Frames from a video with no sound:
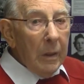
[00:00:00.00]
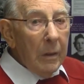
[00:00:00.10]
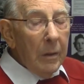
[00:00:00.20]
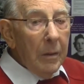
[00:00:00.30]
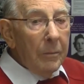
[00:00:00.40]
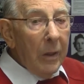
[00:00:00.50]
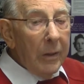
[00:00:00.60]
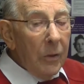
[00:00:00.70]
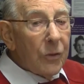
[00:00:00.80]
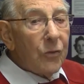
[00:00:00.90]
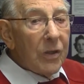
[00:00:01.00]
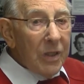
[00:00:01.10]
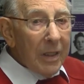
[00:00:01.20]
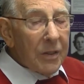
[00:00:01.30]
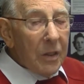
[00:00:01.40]
Uh, and my answer
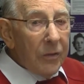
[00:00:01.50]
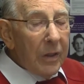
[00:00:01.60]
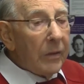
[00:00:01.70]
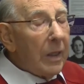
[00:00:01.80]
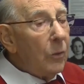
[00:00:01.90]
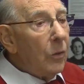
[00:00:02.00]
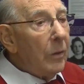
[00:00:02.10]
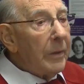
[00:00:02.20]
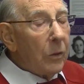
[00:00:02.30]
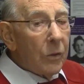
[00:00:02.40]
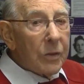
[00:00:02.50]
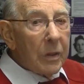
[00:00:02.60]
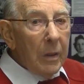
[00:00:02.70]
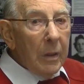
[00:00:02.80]
is yes, I think they were because